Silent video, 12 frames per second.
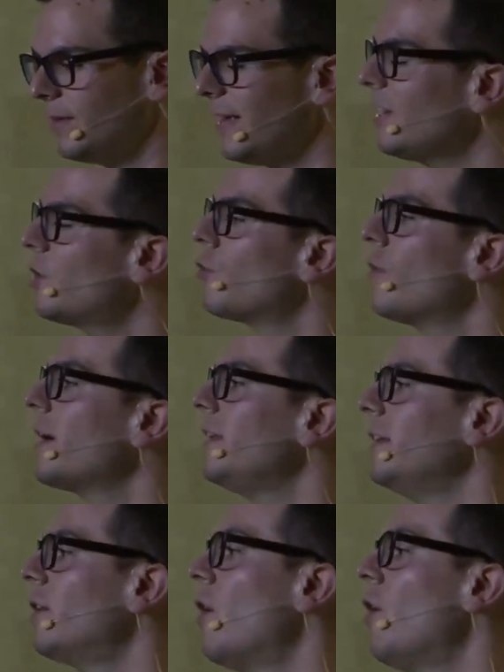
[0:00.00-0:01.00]

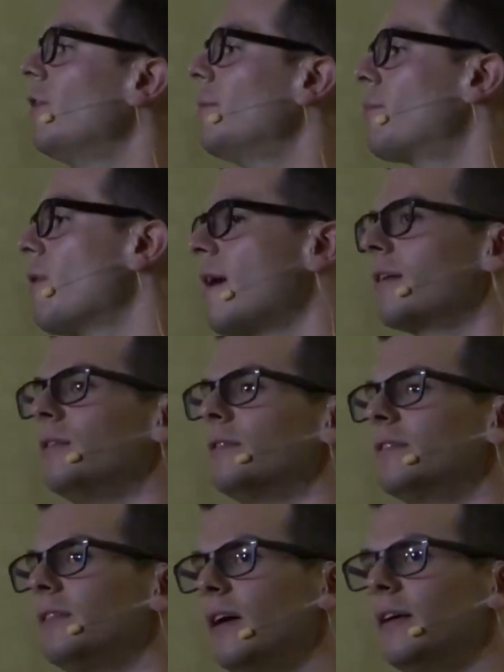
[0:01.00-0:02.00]
incorrectly called the prodigal
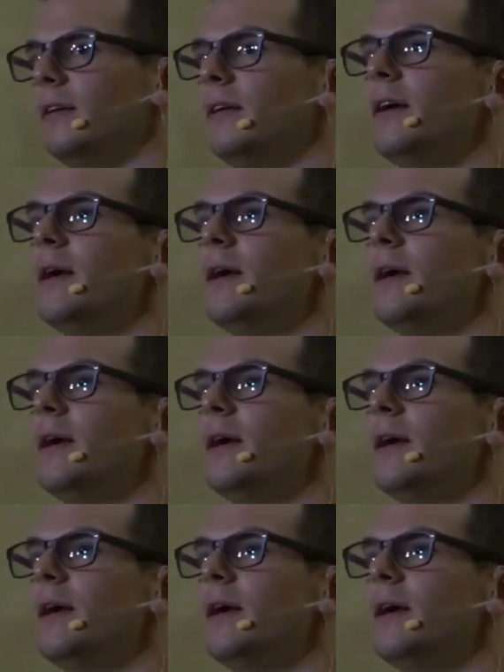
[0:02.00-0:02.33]
son.